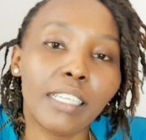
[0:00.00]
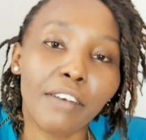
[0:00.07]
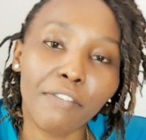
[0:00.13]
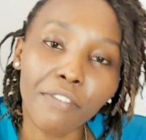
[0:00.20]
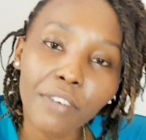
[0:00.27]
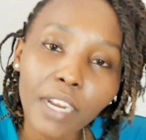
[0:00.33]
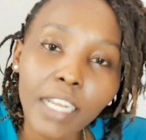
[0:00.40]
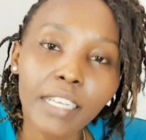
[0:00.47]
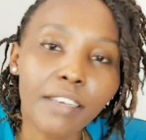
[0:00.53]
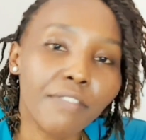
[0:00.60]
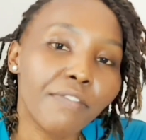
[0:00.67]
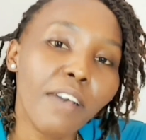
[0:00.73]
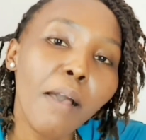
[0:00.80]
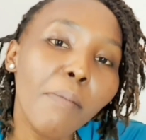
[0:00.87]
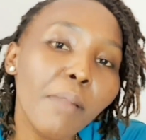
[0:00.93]
a friend, a
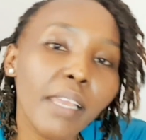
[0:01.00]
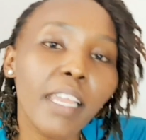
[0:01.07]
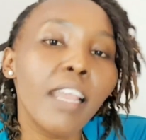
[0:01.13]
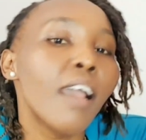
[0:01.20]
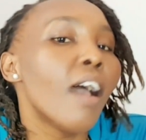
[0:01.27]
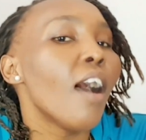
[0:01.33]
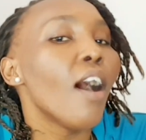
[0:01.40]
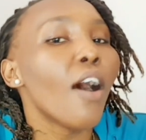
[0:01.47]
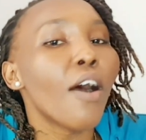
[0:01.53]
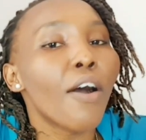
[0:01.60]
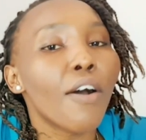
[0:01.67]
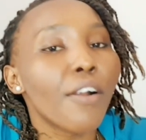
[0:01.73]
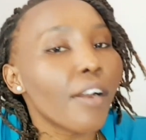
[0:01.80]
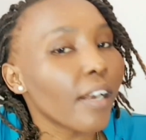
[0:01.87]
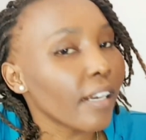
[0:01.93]
family,
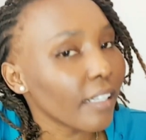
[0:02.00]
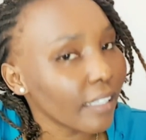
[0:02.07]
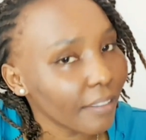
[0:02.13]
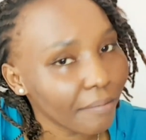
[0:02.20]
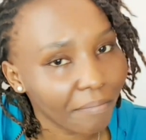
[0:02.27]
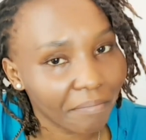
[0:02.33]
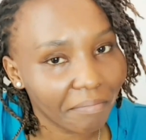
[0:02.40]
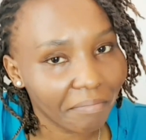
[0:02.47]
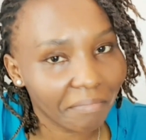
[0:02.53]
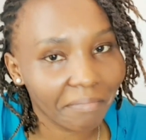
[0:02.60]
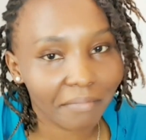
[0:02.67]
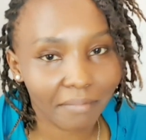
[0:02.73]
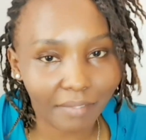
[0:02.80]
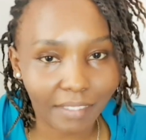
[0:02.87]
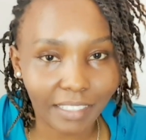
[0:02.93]
or
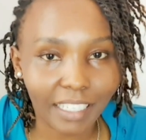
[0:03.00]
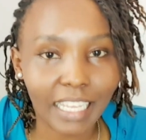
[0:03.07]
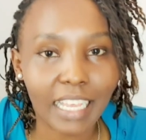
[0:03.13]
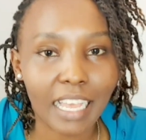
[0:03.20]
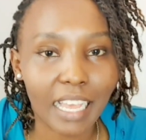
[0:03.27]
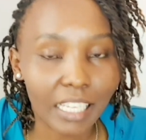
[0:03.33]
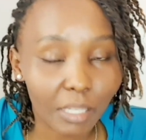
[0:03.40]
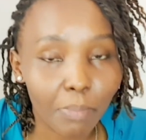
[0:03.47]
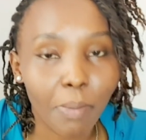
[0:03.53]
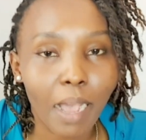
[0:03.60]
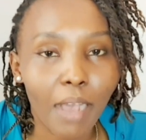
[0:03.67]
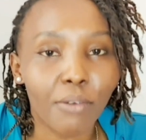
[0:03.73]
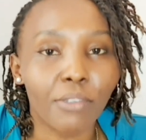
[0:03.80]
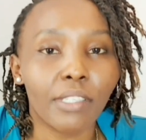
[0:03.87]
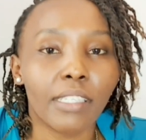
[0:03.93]
a
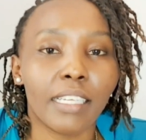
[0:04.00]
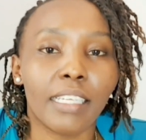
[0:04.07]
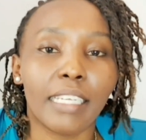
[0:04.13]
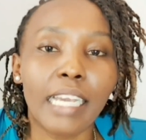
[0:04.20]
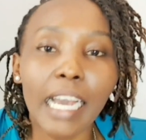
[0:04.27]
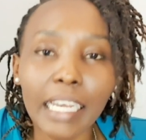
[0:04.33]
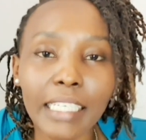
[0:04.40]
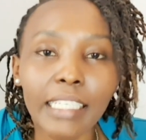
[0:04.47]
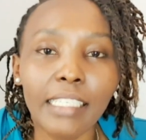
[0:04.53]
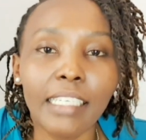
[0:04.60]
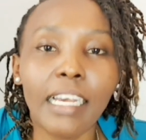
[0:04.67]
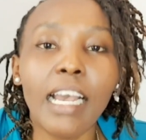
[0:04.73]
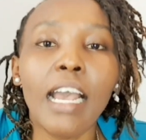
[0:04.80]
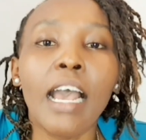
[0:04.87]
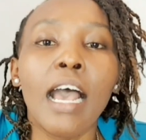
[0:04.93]
spouse in
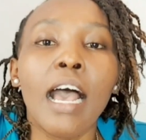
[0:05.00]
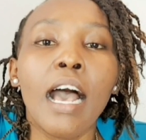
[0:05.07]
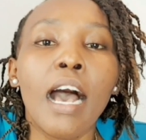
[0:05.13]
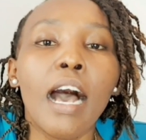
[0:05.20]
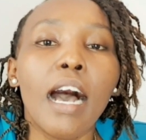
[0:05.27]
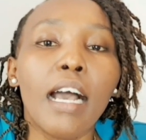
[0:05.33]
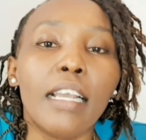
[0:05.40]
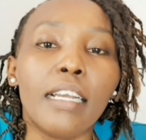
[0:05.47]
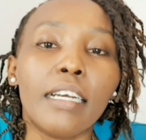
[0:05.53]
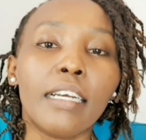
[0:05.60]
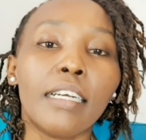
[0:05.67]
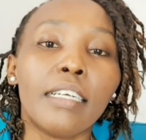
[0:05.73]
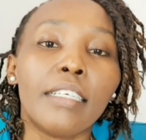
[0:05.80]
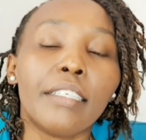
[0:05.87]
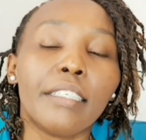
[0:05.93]
Canada,
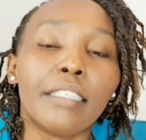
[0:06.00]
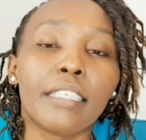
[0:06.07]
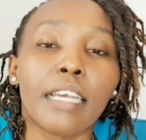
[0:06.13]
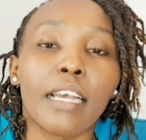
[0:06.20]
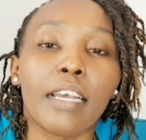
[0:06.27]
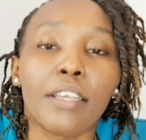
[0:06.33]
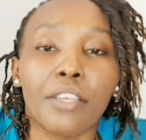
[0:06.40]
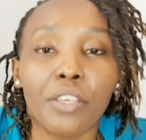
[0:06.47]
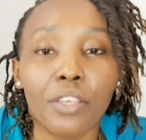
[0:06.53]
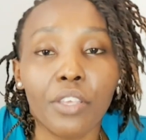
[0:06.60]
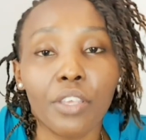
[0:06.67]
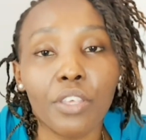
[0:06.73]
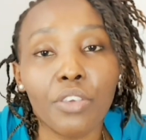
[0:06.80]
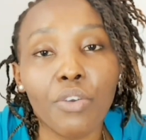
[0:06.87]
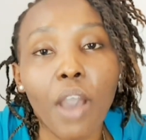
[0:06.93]
and
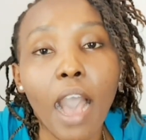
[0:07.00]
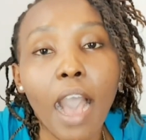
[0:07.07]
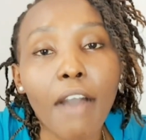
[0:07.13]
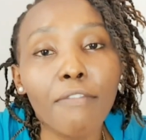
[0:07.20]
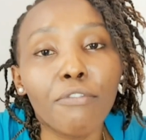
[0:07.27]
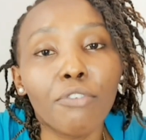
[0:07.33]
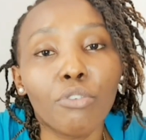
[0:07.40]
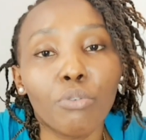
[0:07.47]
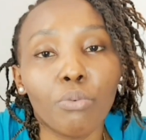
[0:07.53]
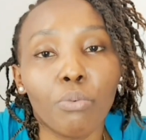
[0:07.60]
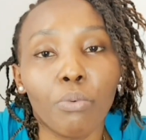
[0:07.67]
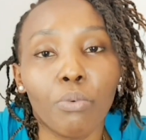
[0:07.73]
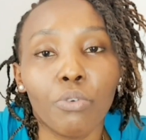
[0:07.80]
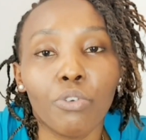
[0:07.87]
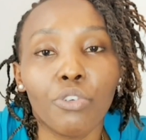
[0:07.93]
you have to
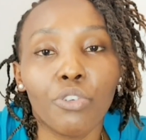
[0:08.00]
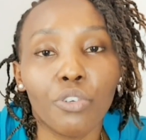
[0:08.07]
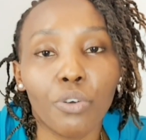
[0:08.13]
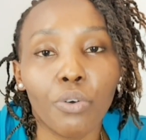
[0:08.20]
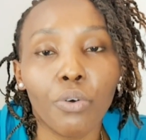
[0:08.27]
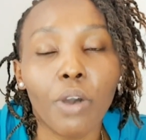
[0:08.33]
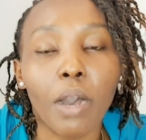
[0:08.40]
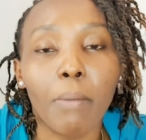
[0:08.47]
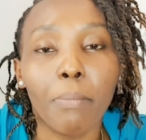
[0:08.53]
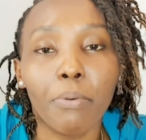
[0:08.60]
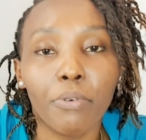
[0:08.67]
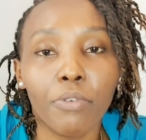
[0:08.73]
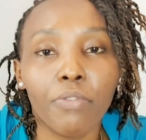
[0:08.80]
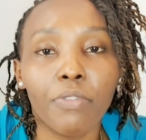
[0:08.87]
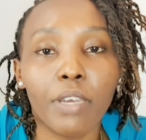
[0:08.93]

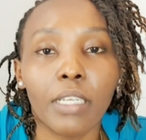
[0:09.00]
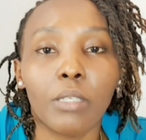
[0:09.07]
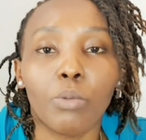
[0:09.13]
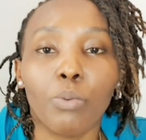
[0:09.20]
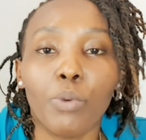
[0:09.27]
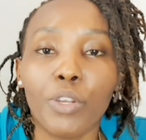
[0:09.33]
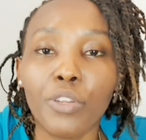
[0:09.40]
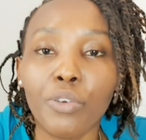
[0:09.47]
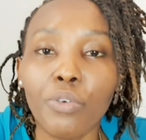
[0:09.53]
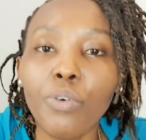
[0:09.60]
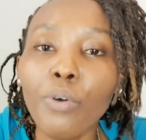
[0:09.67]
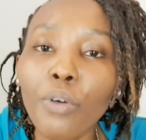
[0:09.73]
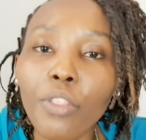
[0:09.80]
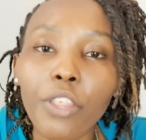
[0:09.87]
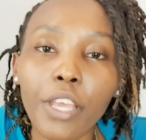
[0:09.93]
prove that when you
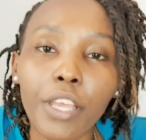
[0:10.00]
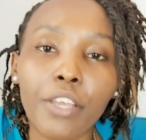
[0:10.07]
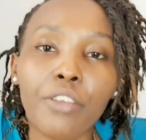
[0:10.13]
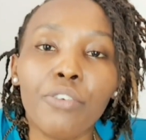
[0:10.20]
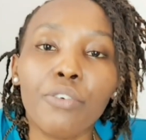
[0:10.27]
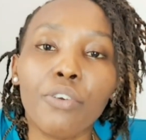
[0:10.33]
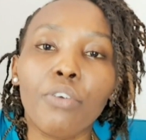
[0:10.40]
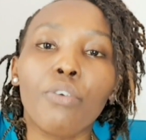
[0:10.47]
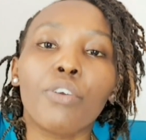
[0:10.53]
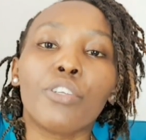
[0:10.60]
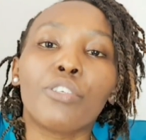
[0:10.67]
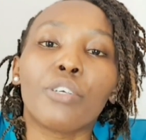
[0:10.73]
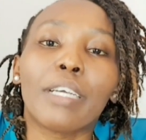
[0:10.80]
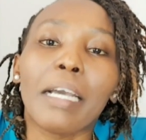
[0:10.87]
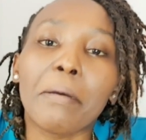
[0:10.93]
go there, you're going
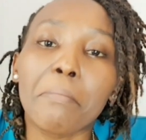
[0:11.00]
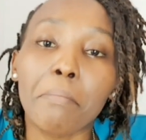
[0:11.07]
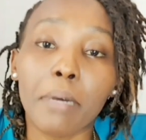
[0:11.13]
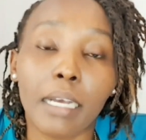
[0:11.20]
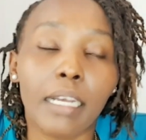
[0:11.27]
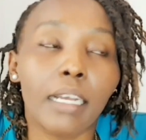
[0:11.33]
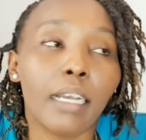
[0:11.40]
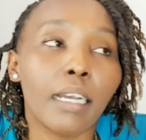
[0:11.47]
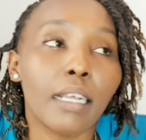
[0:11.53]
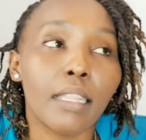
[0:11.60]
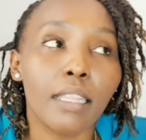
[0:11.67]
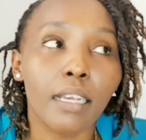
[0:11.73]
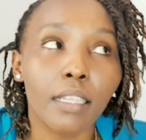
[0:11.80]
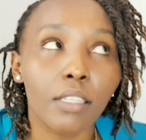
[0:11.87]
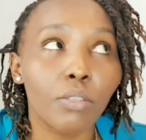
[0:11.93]
to come back. And
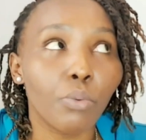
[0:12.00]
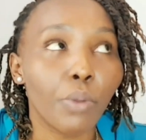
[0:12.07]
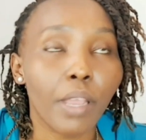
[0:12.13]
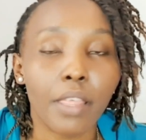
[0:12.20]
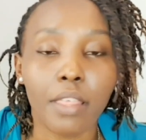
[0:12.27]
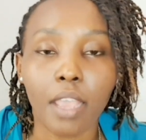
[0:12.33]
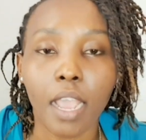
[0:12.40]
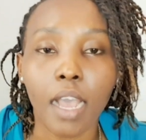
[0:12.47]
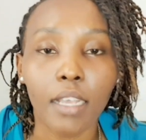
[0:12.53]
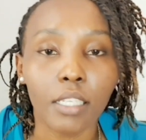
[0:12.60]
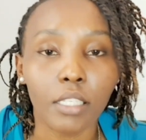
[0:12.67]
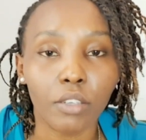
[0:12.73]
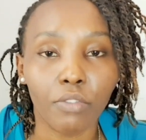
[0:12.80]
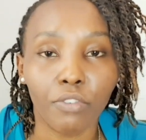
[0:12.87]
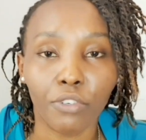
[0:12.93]
that's where they
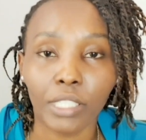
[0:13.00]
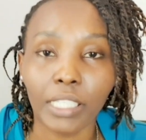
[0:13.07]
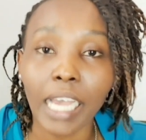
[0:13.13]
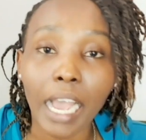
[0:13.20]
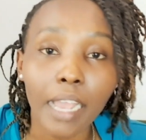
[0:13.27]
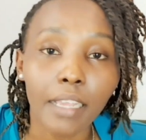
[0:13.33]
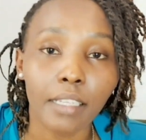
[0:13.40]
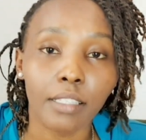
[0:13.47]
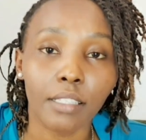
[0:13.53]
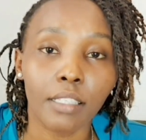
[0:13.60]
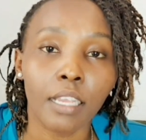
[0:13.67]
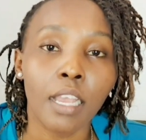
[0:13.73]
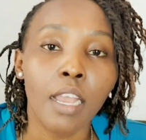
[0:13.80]
ask for ties.